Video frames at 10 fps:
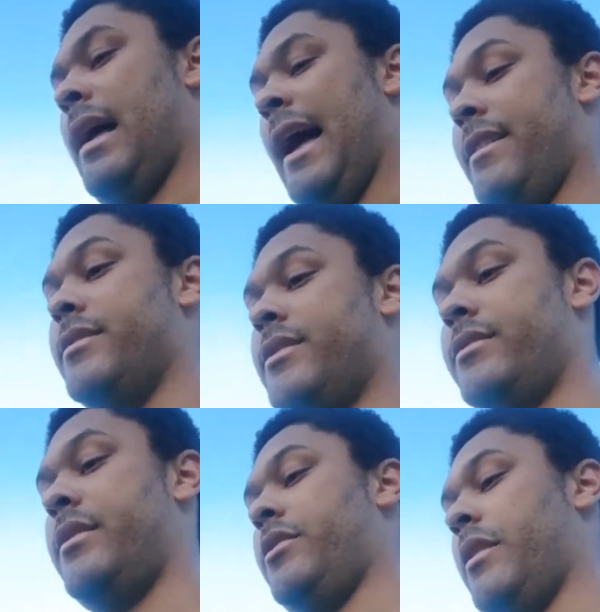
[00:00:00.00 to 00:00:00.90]
and
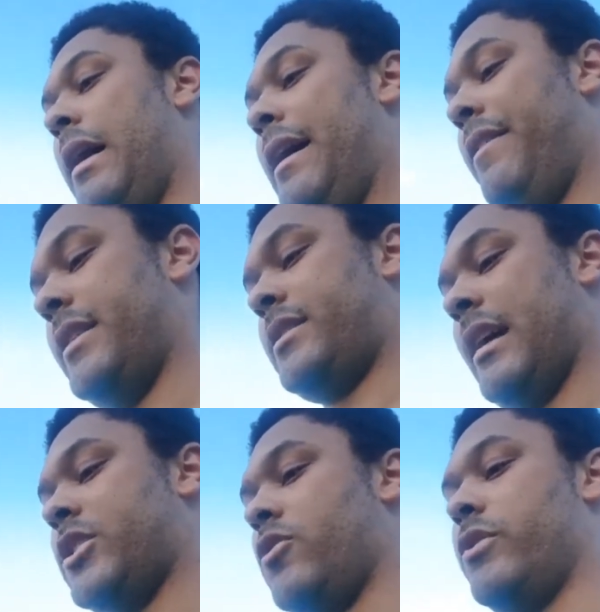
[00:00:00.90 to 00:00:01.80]
you know, and that's
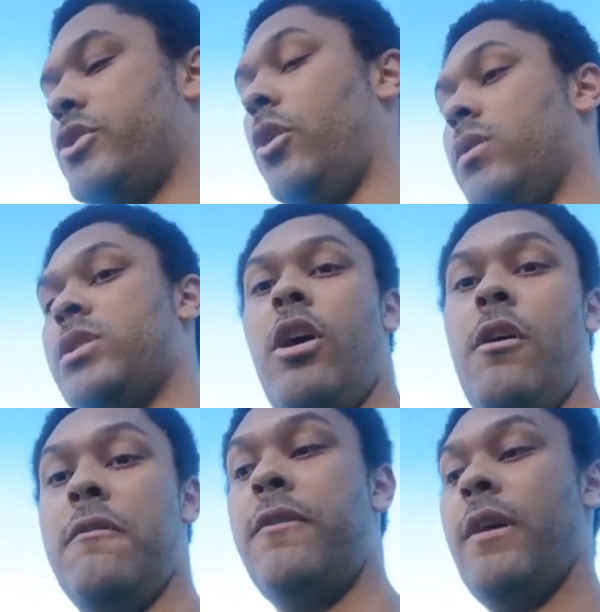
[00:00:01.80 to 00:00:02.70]
the result
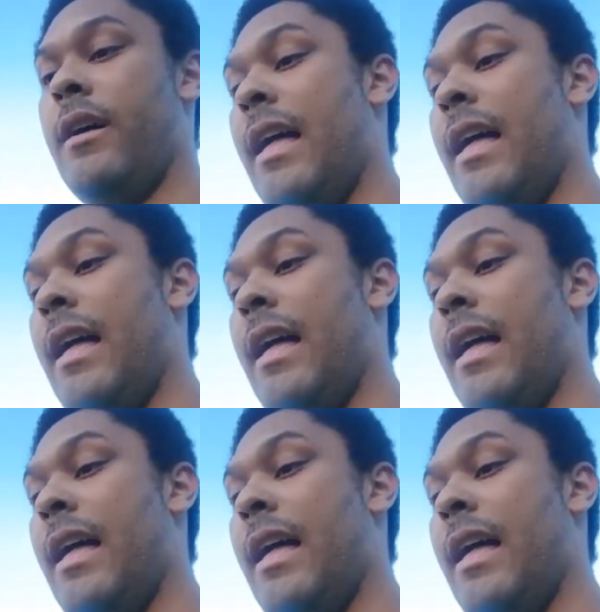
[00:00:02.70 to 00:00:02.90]
of